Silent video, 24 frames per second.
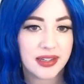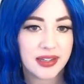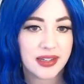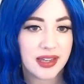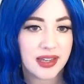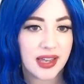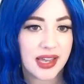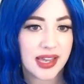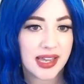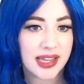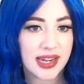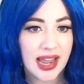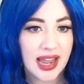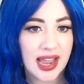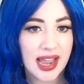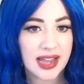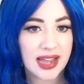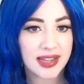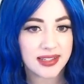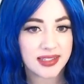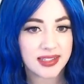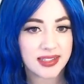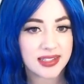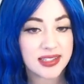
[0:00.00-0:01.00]
It
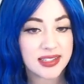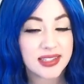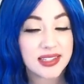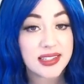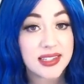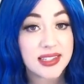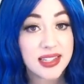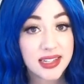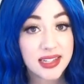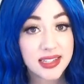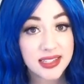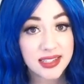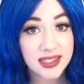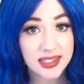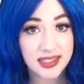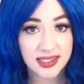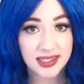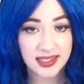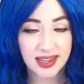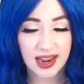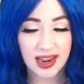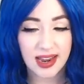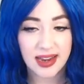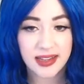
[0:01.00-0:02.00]
has 6
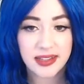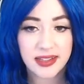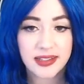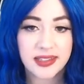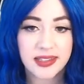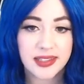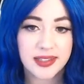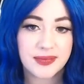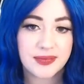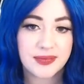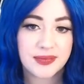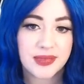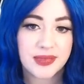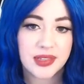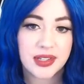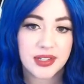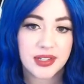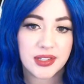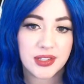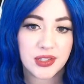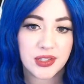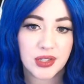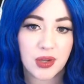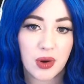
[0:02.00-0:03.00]
sides.
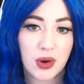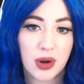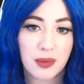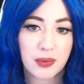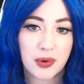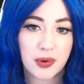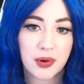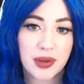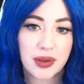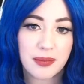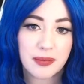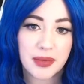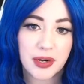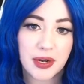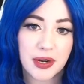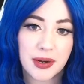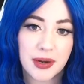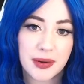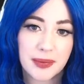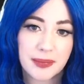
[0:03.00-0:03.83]
So our perimeter